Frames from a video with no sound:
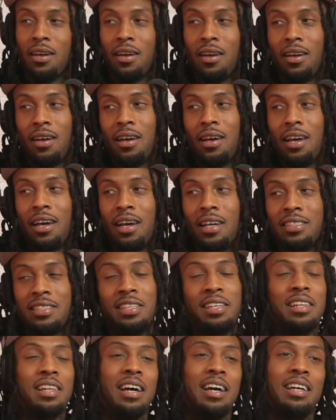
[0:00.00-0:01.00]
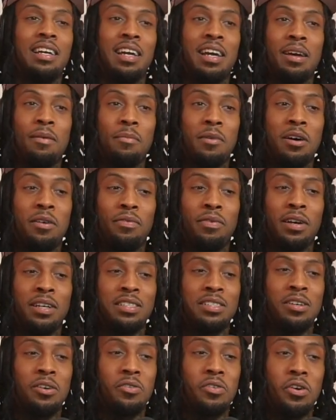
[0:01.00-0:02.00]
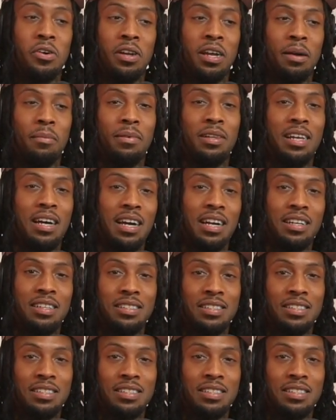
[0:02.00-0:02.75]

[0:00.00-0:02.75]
Okay. So you're like, yeah, motherfuckers don't know that, but like,